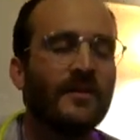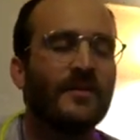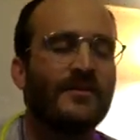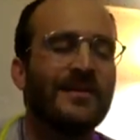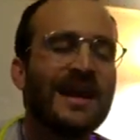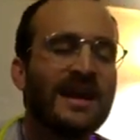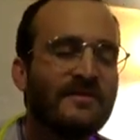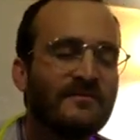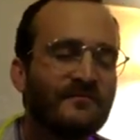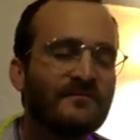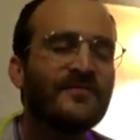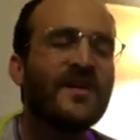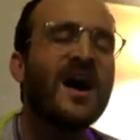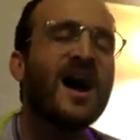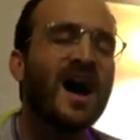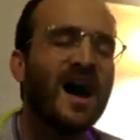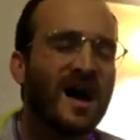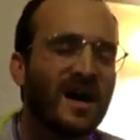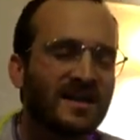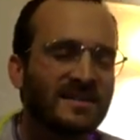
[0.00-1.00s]
Rain
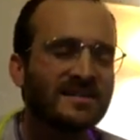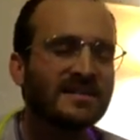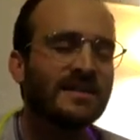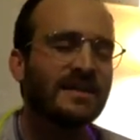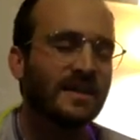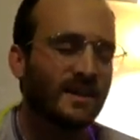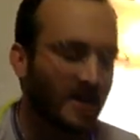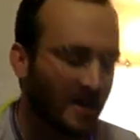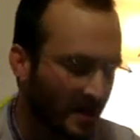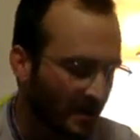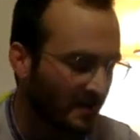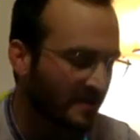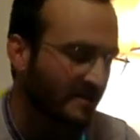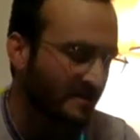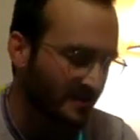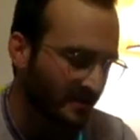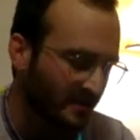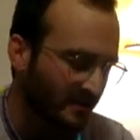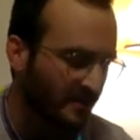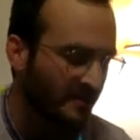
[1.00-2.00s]
falls, it calls
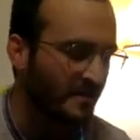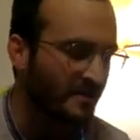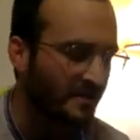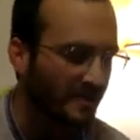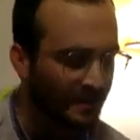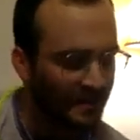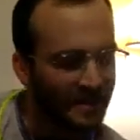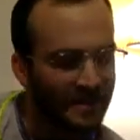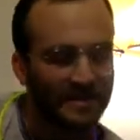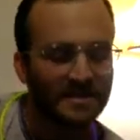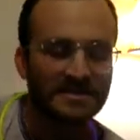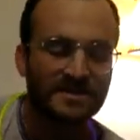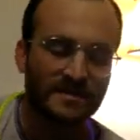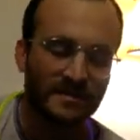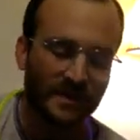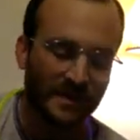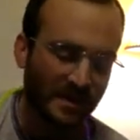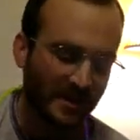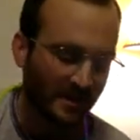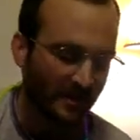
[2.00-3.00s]
to your
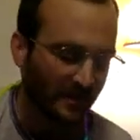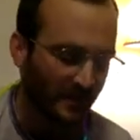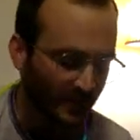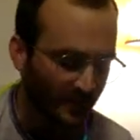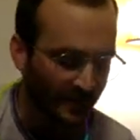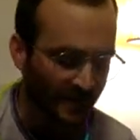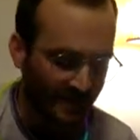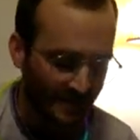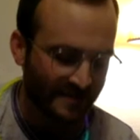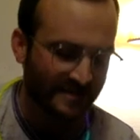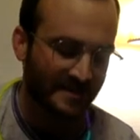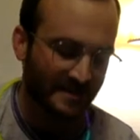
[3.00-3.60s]
spirits,